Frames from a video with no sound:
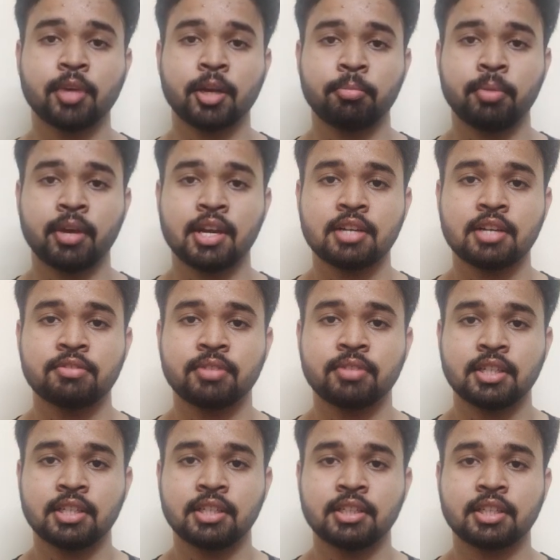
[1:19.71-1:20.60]
my
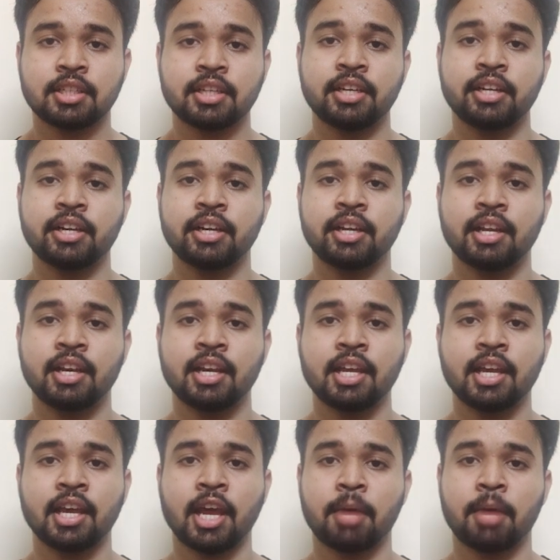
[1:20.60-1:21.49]
parents felt
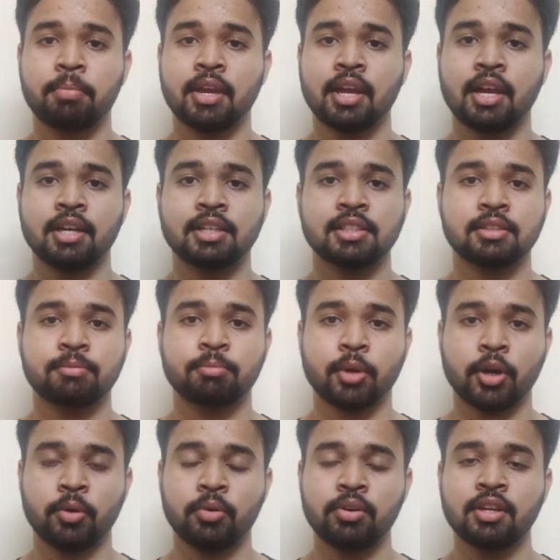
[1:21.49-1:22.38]
really happy and
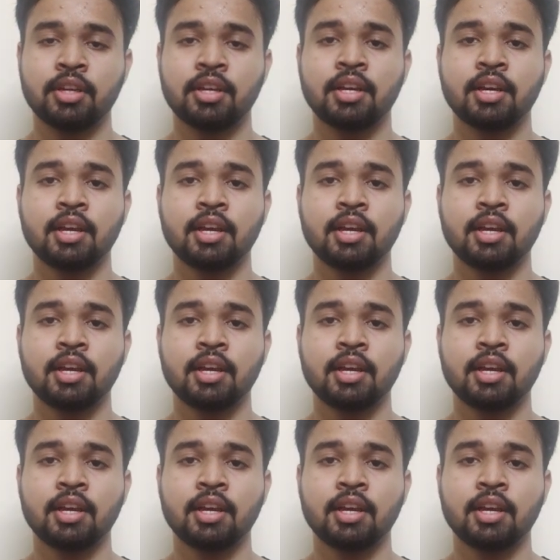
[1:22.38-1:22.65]
proud,